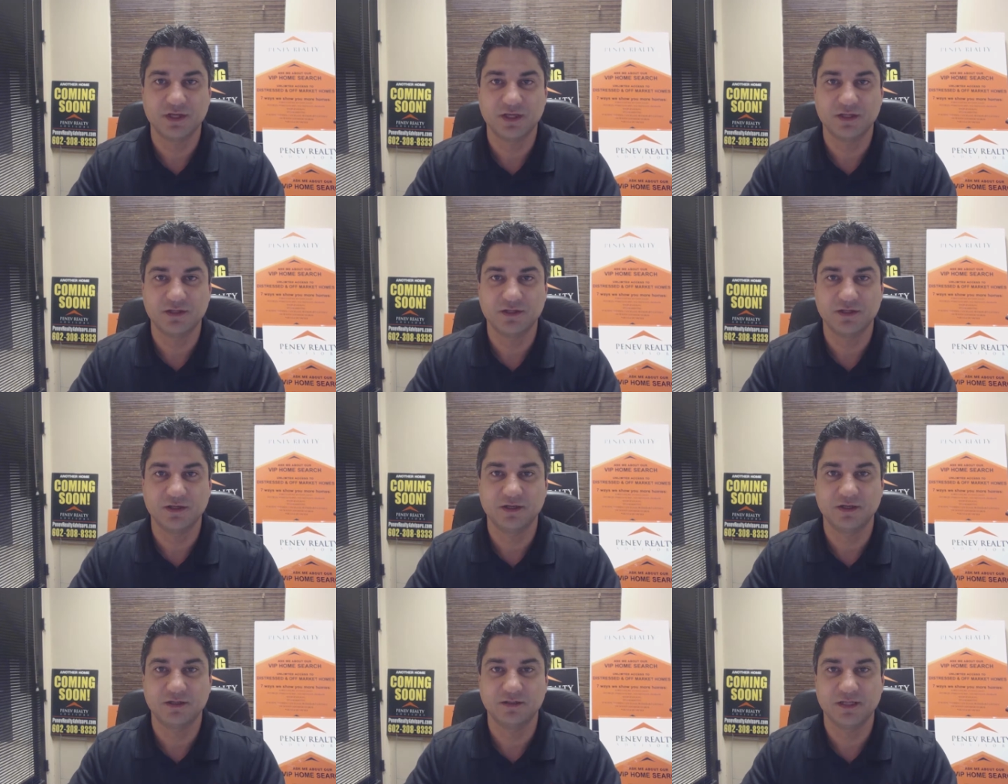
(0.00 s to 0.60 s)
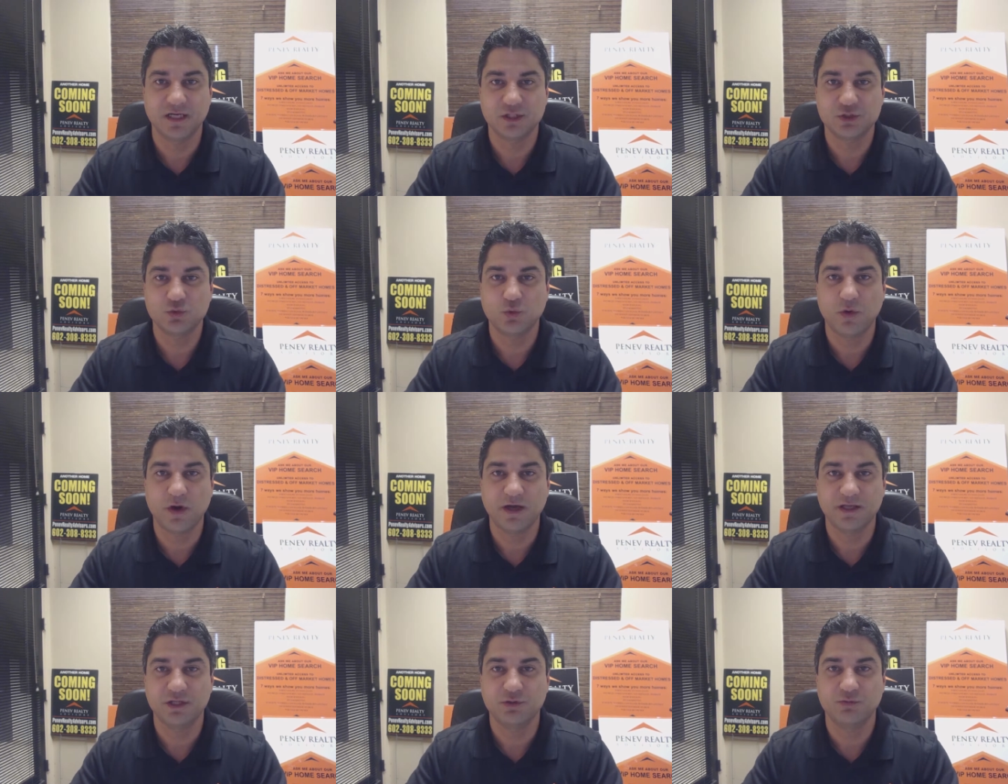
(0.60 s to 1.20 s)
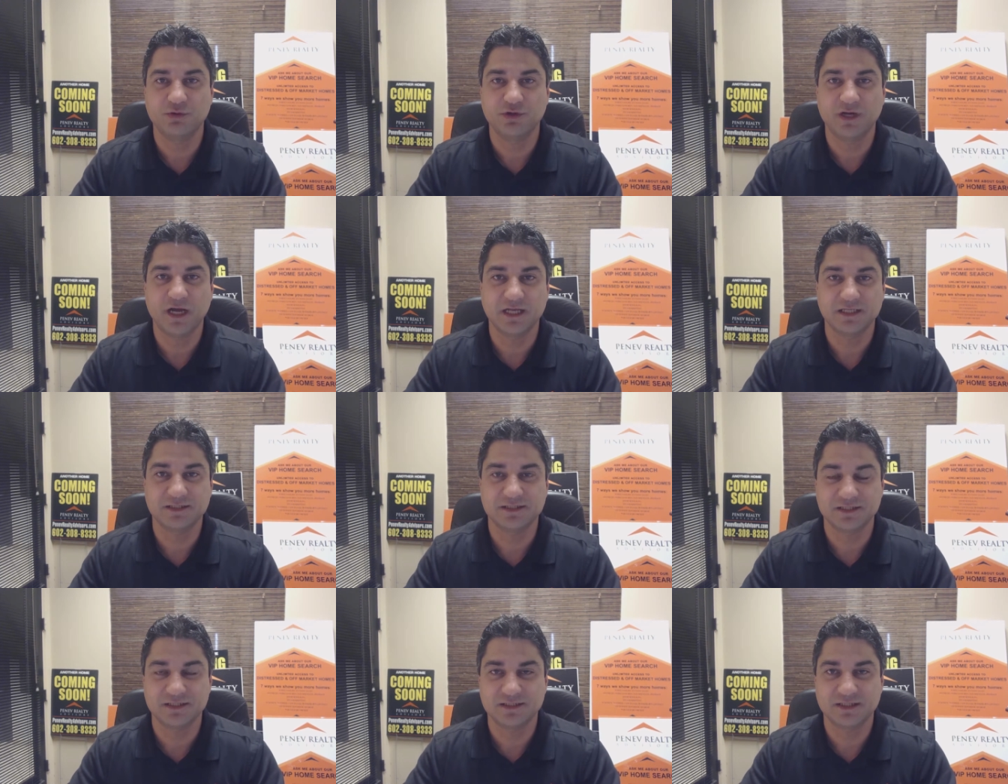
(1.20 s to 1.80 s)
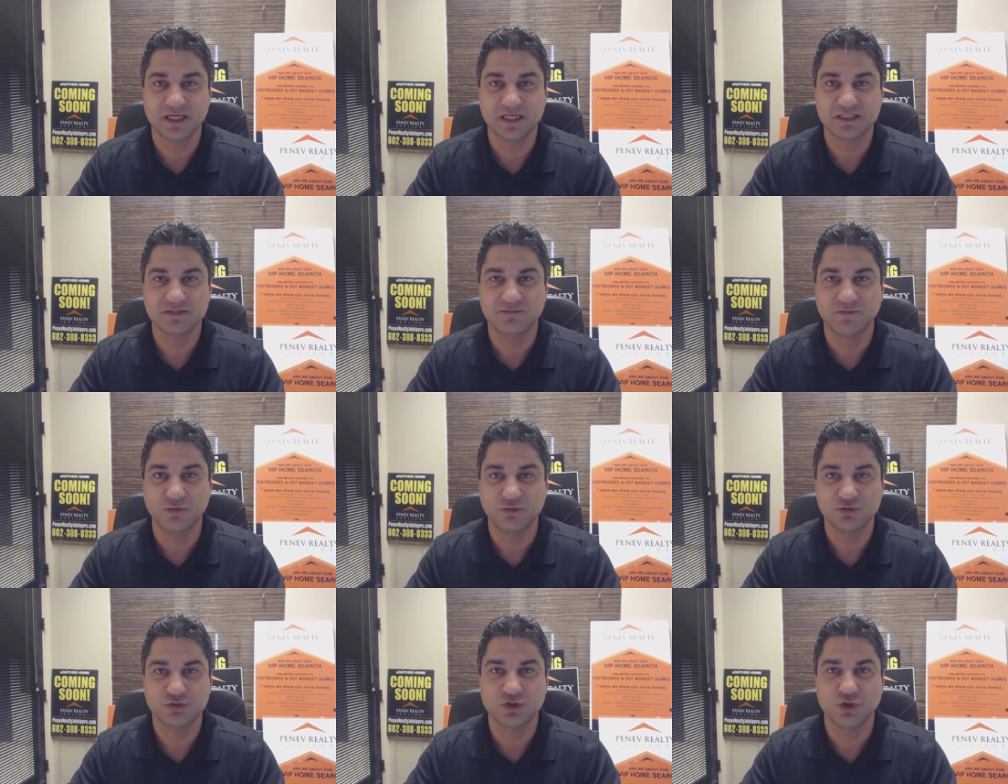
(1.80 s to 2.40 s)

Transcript: and uh, that's why they were not successful.